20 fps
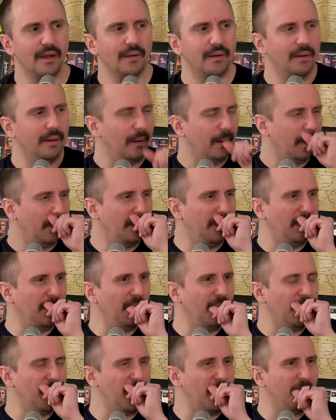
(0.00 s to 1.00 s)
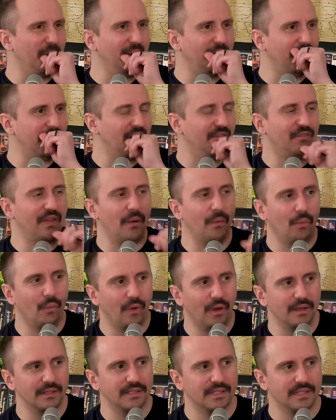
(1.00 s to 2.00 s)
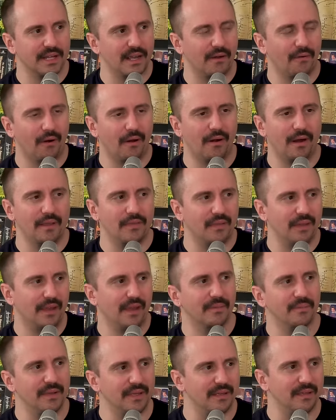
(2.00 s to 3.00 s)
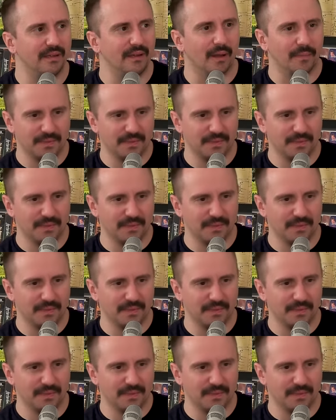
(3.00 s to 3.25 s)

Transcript: like, all right. No. But like, if that was Sauron, I think I'd be